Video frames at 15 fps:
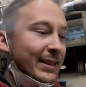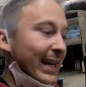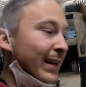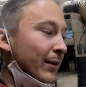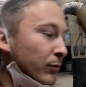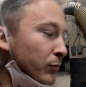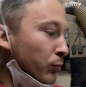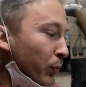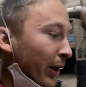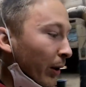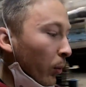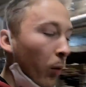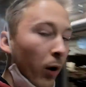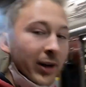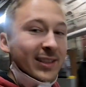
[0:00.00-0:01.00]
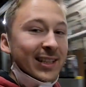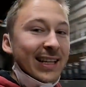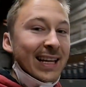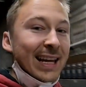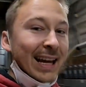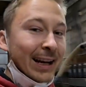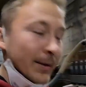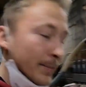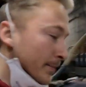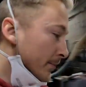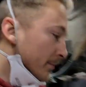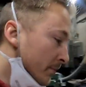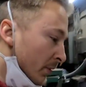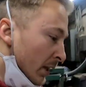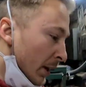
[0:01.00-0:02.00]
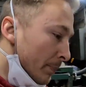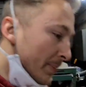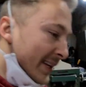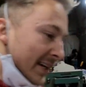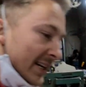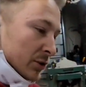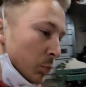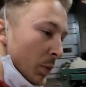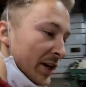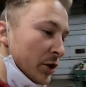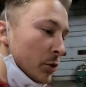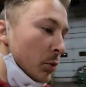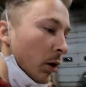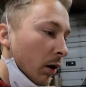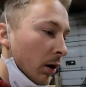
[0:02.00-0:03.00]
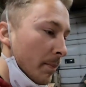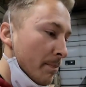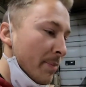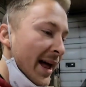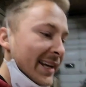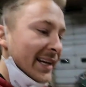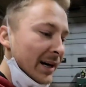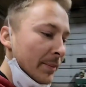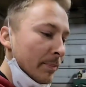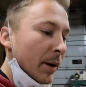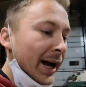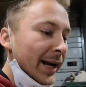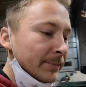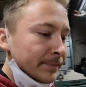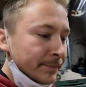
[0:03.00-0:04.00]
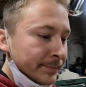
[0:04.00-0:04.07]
it will want to kink because when you are bending a pipe,